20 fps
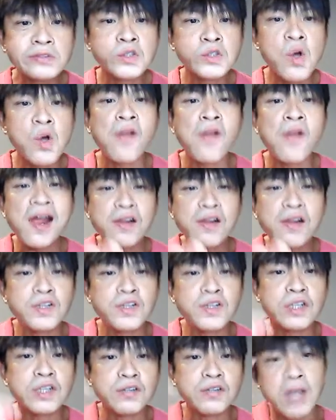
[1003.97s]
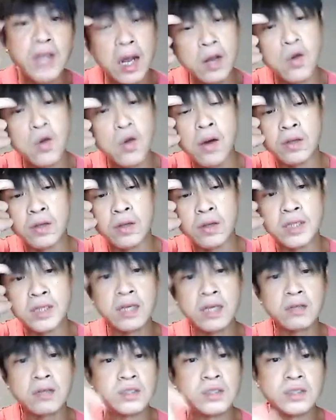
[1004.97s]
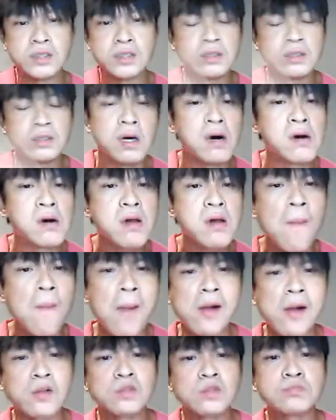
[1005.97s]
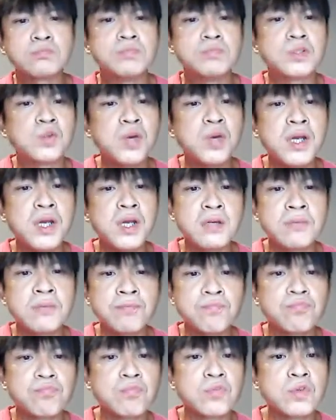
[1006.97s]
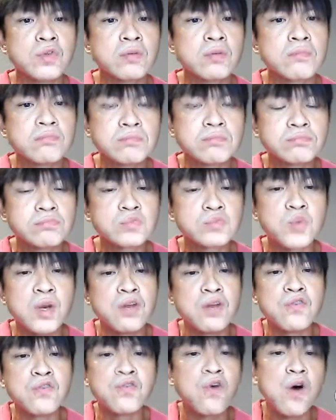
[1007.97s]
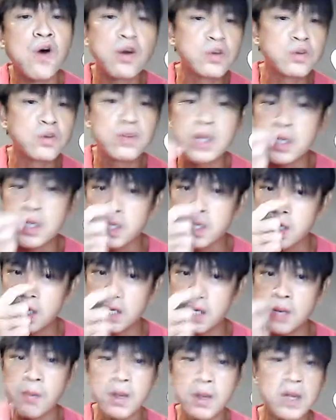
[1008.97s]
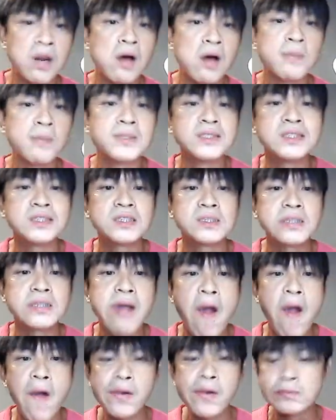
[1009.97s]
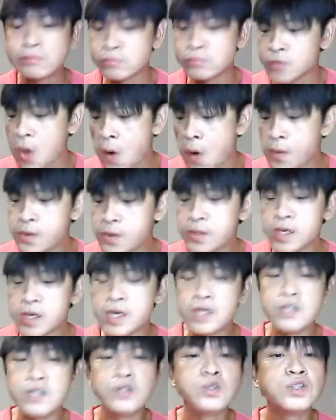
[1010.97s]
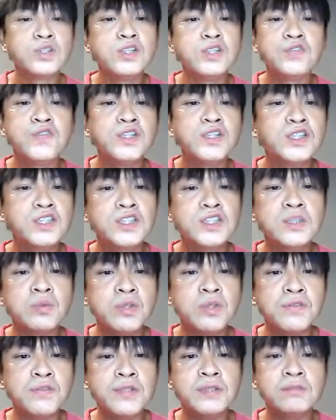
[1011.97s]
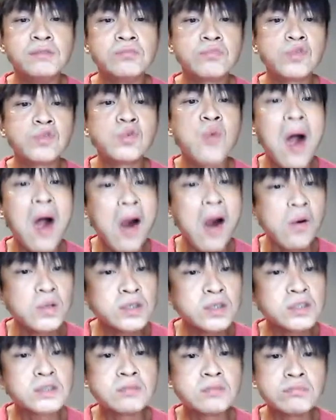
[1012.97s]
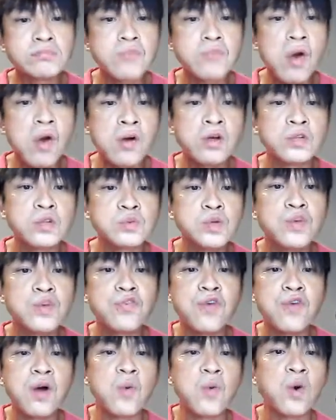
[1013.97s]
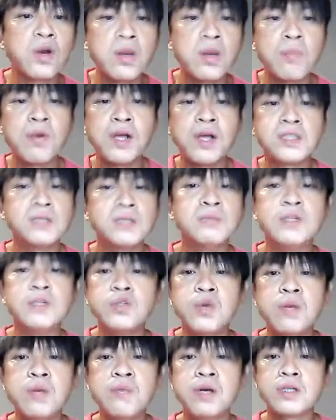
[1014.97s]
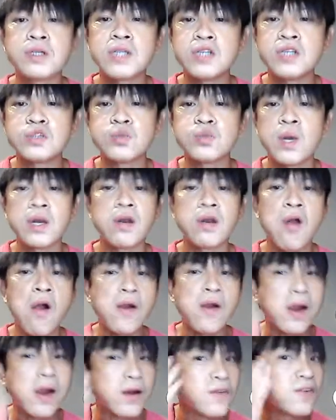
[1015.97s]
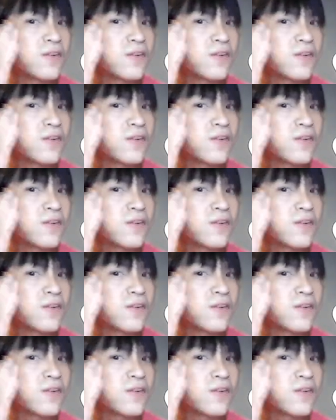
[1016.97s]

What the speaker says: So on average, every time I go out and cycle is about between 24 to 30 kilometers. And I usually finish it within 2 hours, you know, with water breaks in between because I sweat a lot. Right?